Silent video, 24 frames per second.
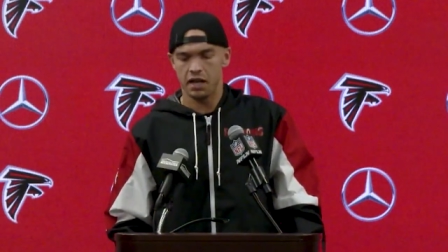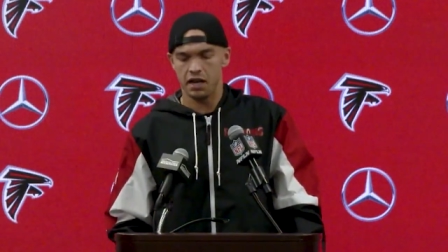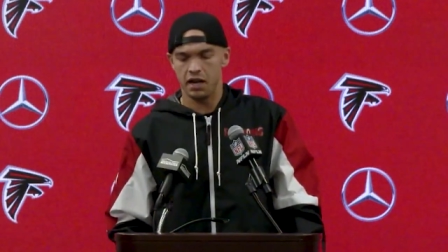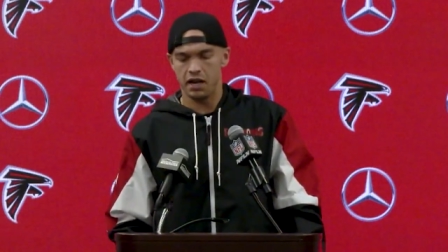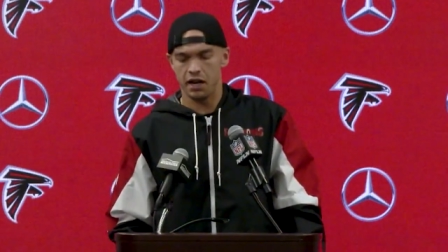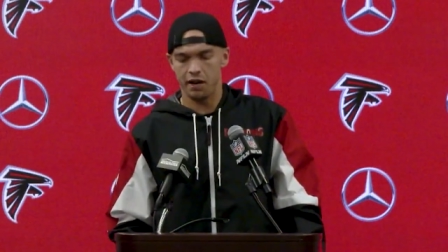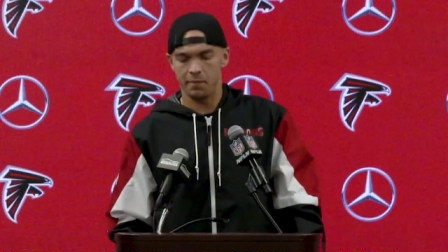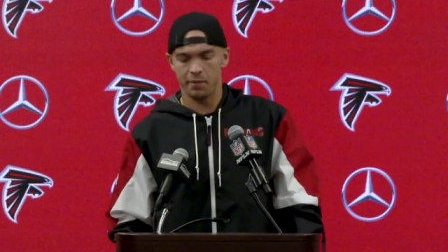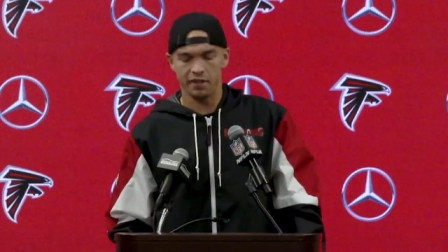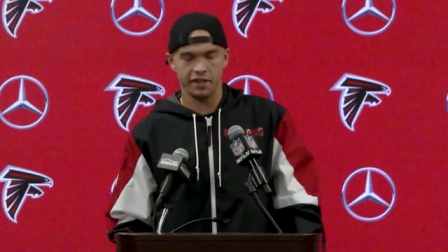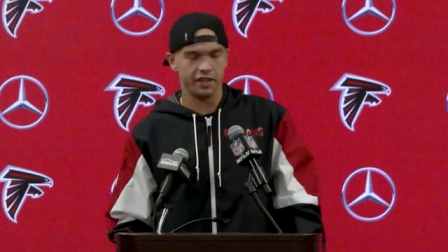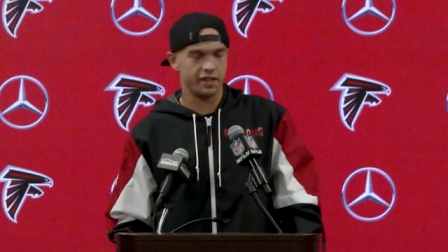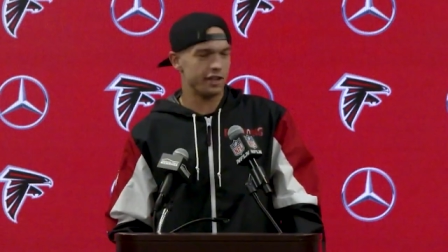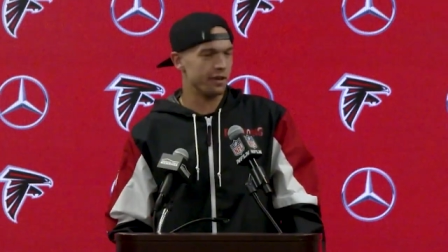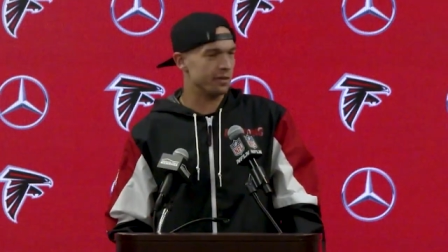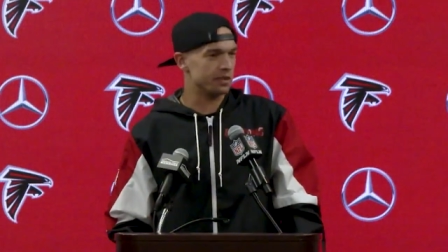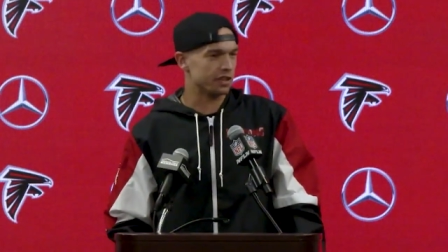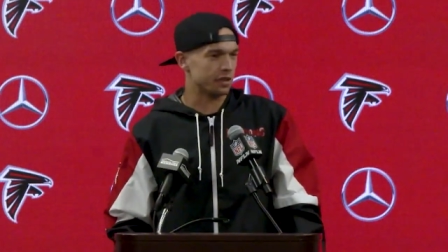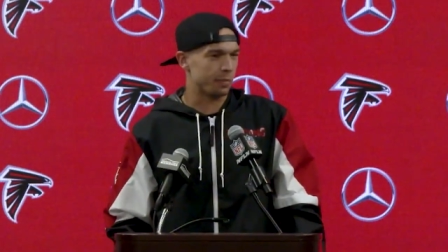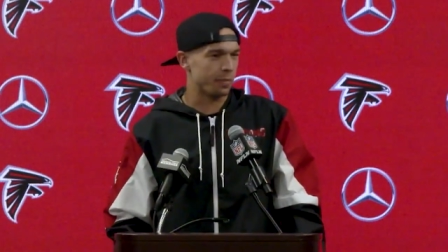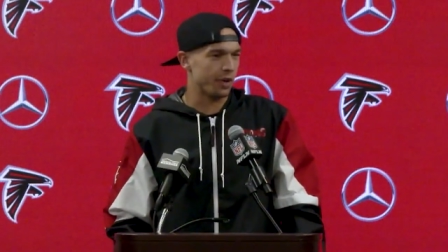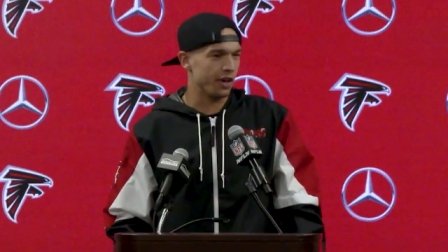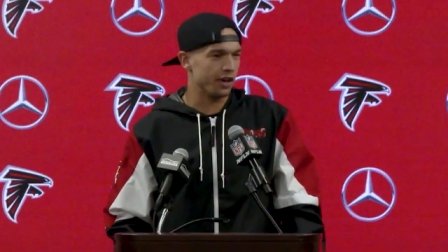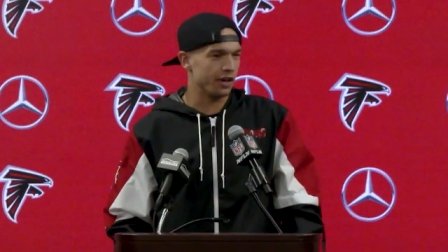And then there
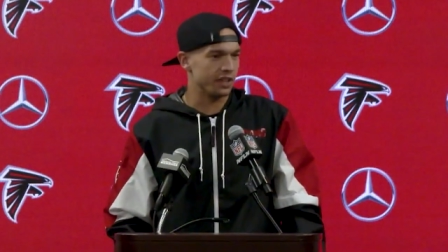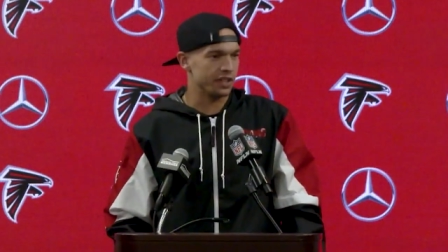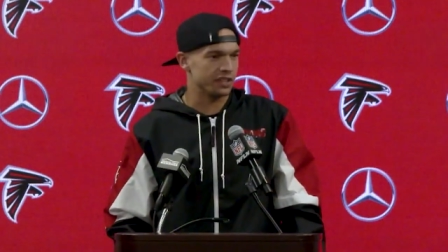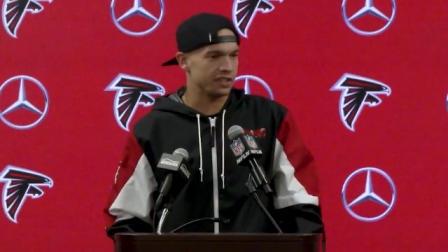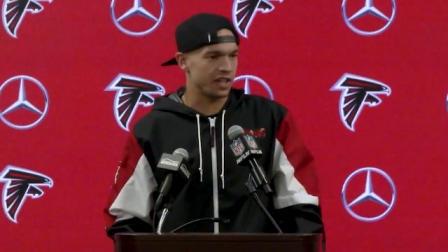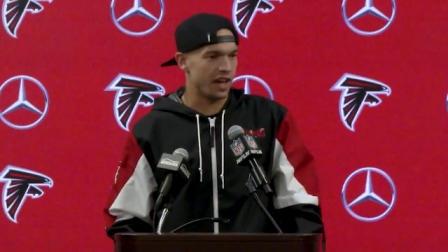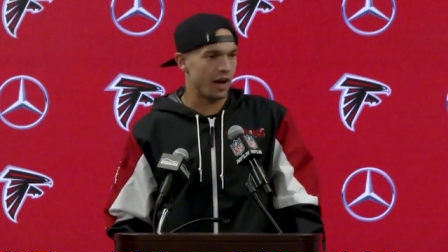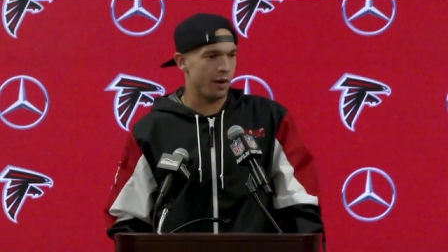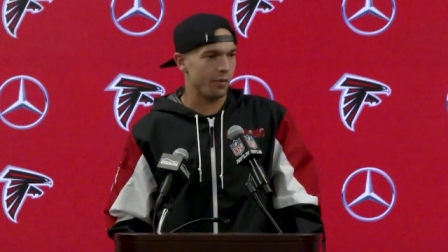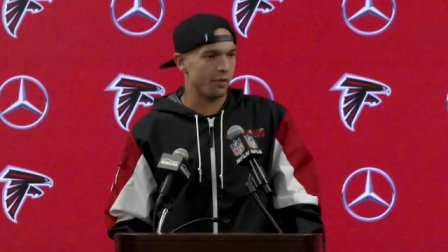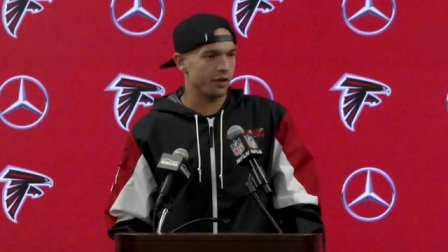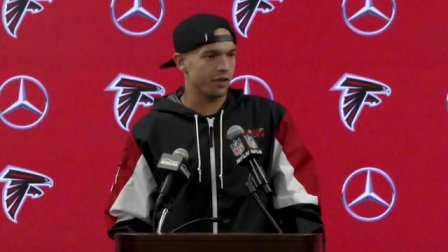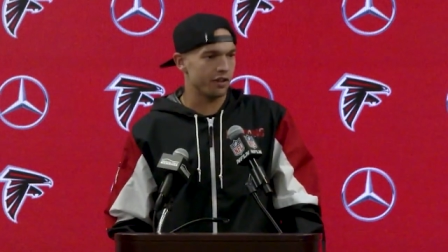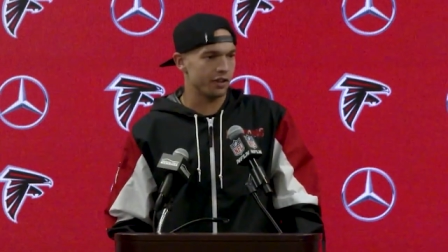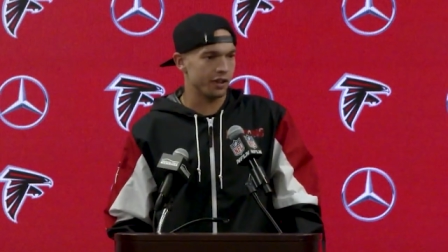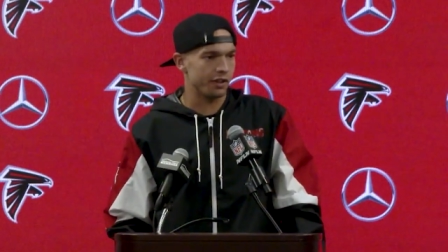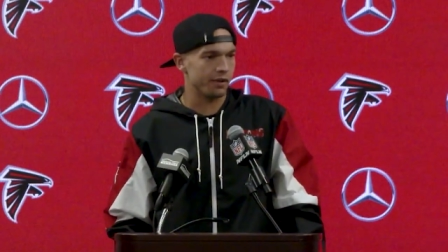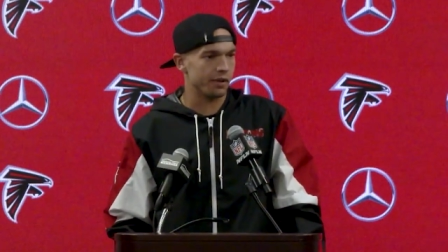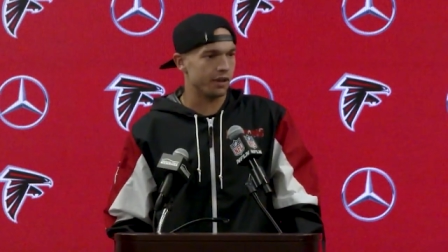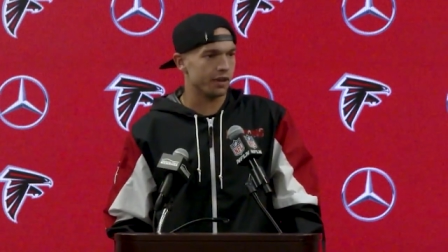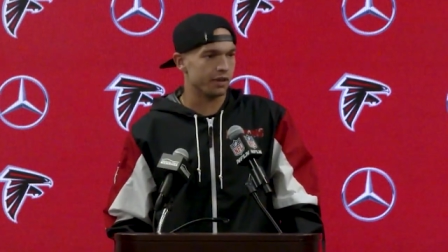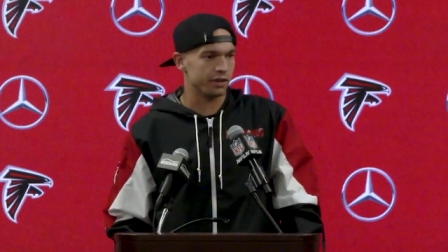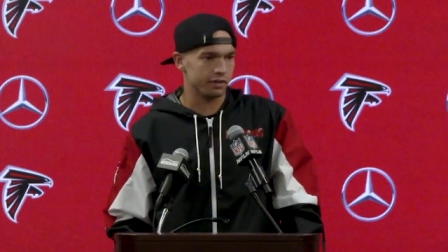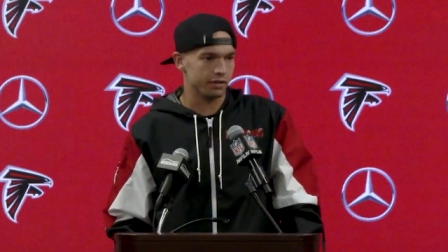was a period of time where, you know,
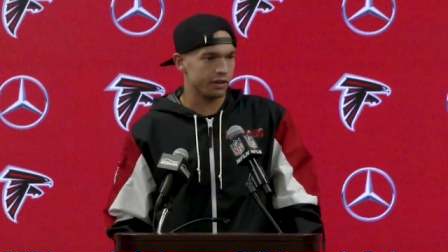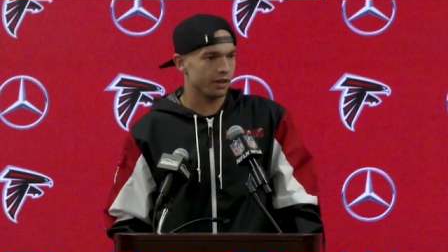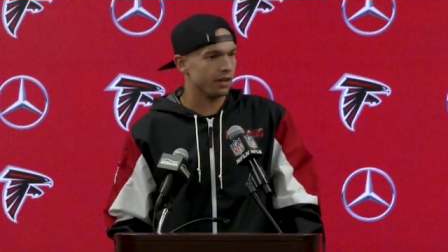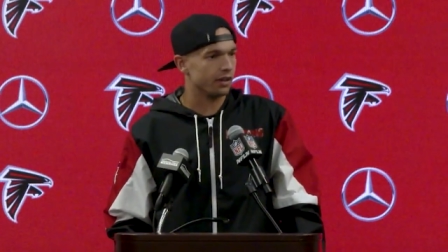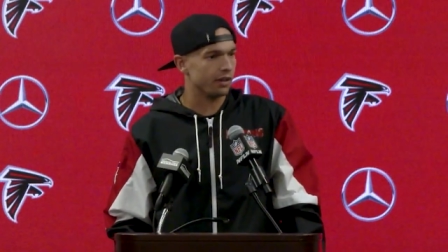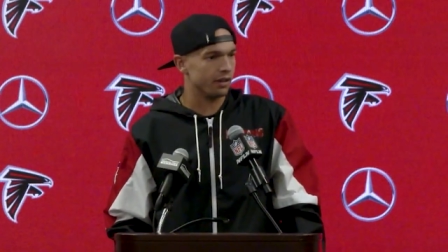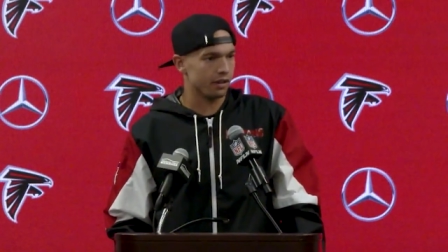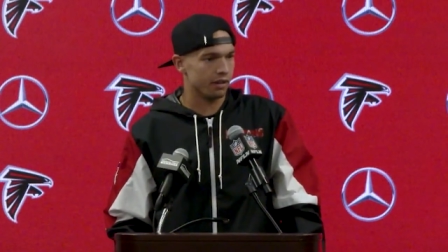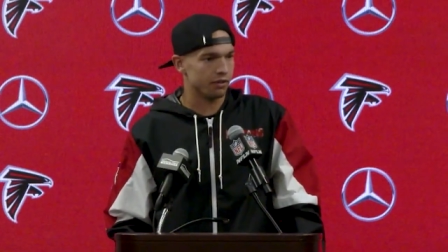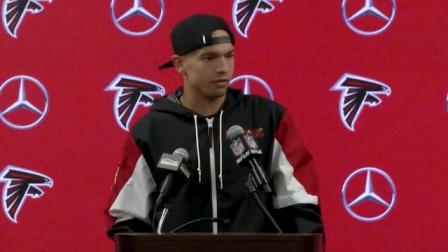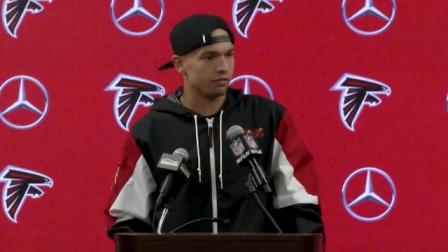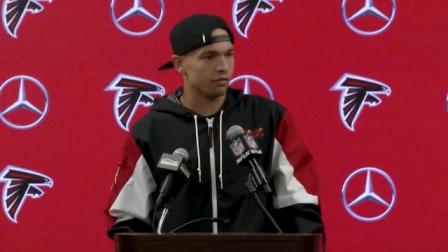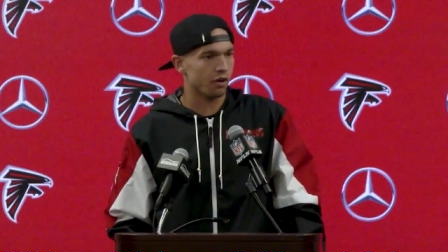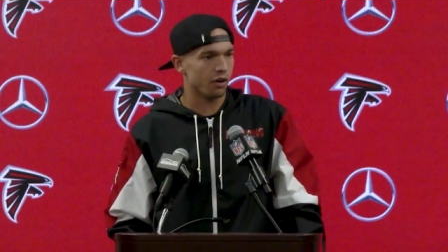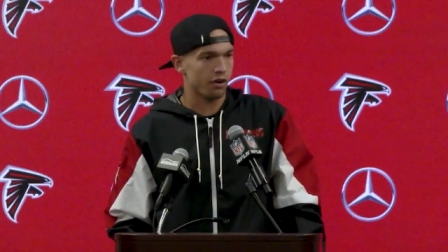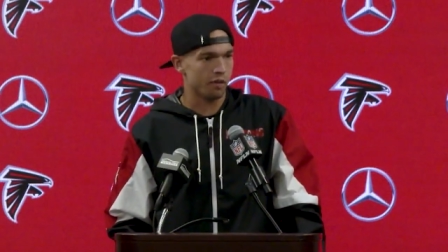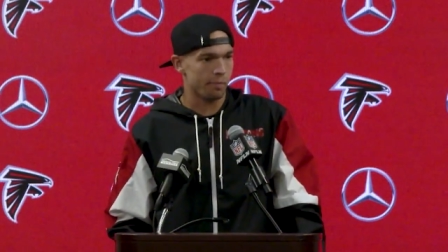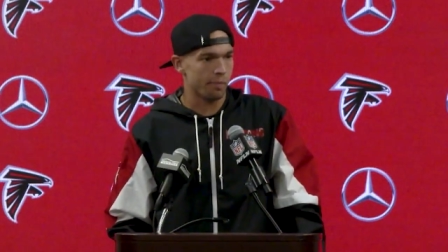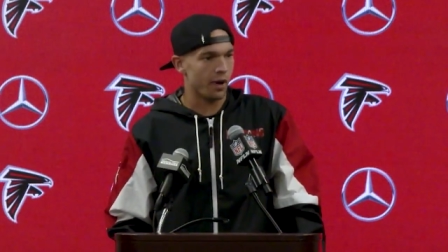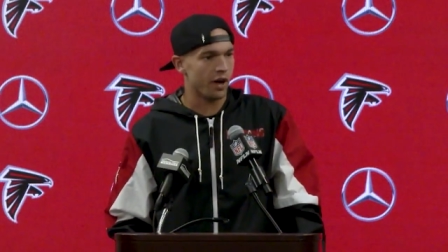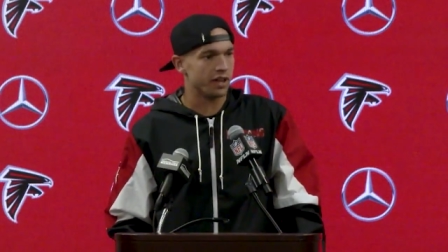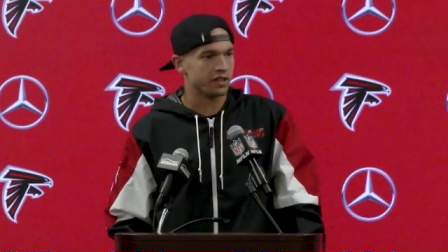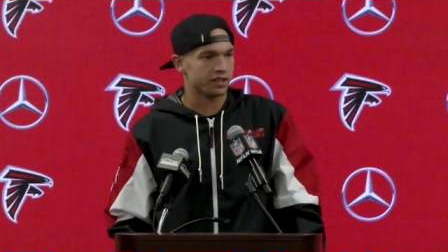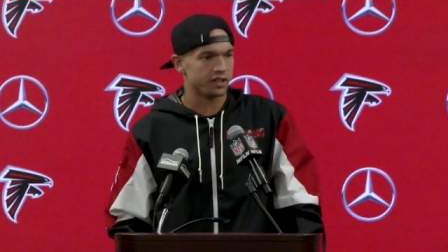there were a row
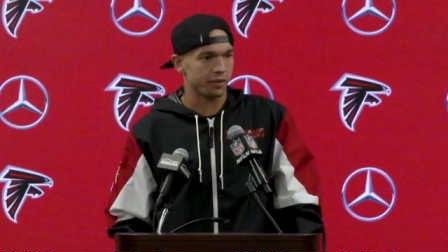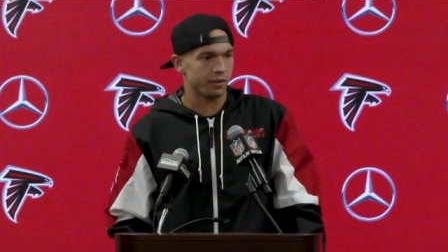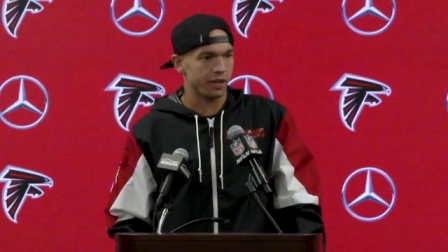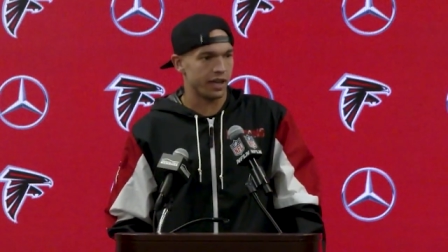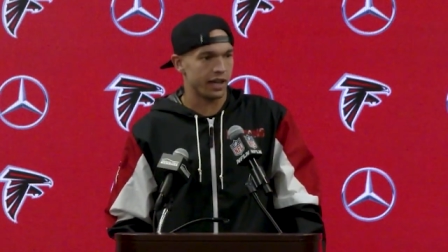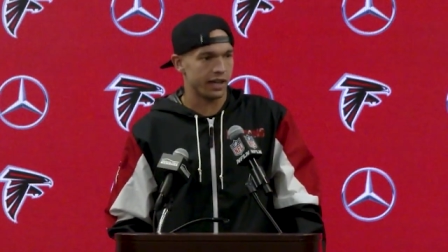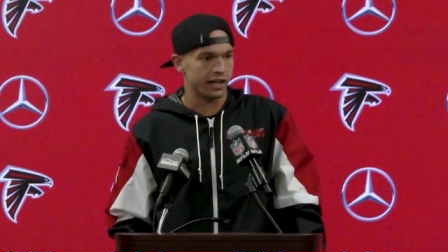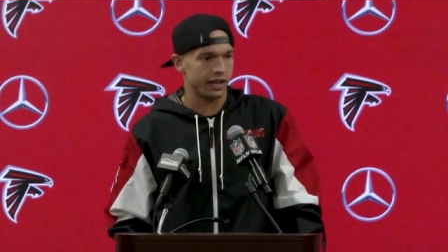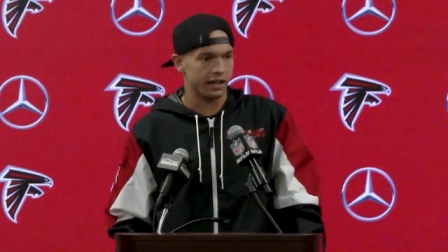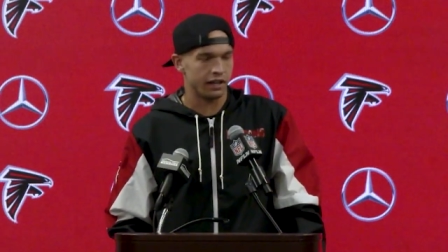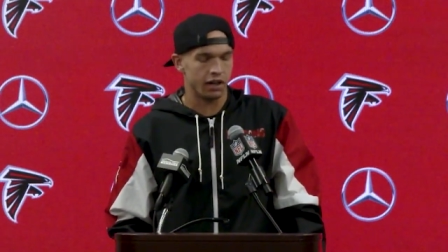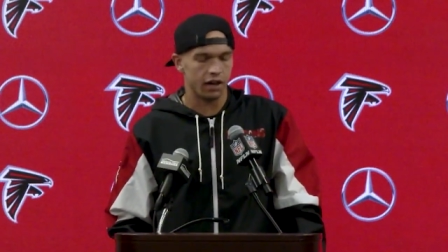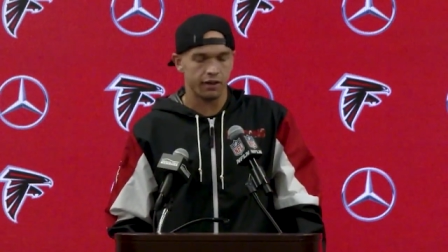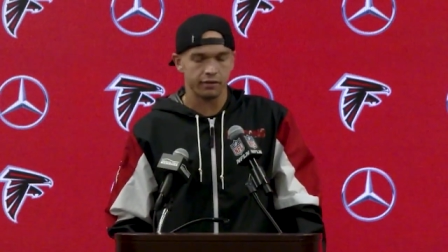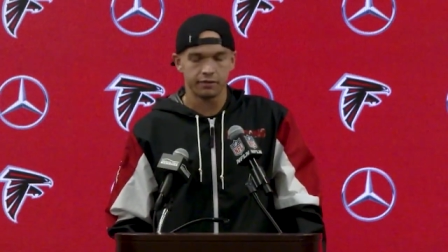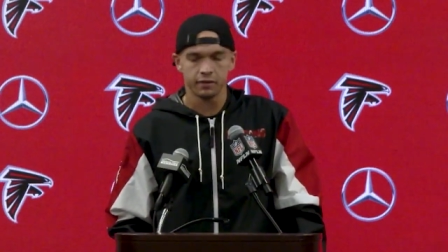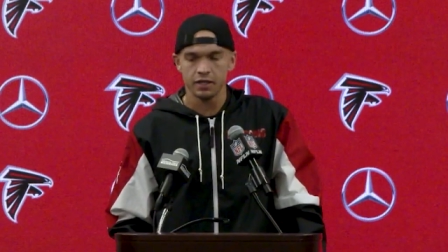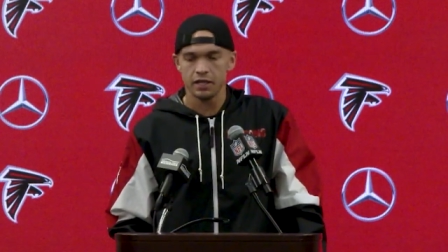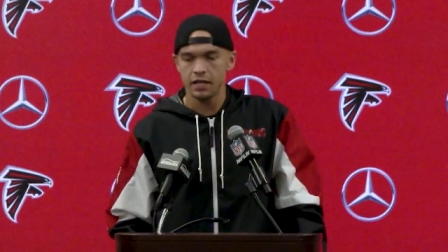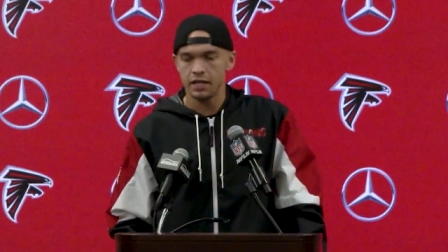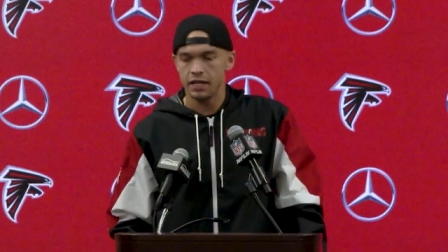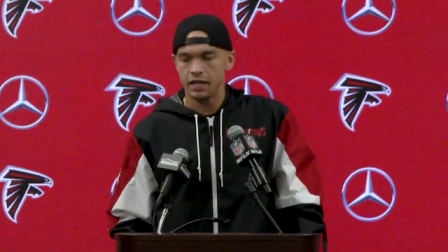of punts that we had to get off.